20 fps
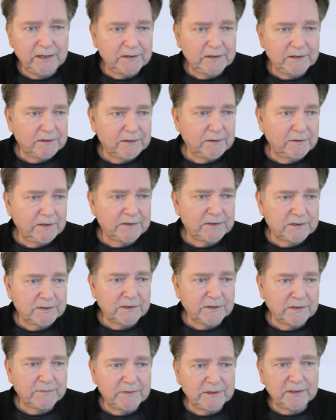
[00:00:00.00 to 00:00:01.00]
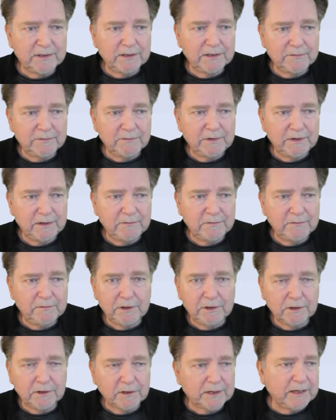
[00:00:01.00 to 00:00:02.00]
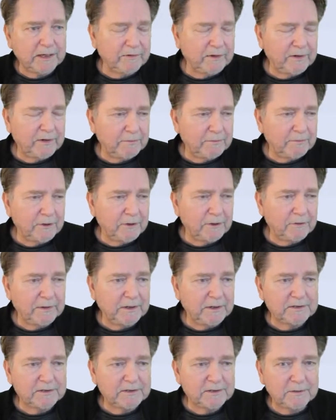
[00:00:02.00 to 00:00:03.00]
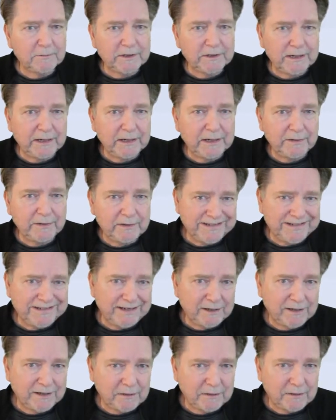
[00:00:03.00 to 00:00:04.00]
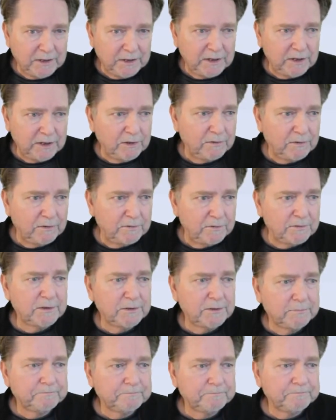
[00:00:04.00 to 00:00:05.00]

And so this is something that we will look at in a moment as to how this data can be used.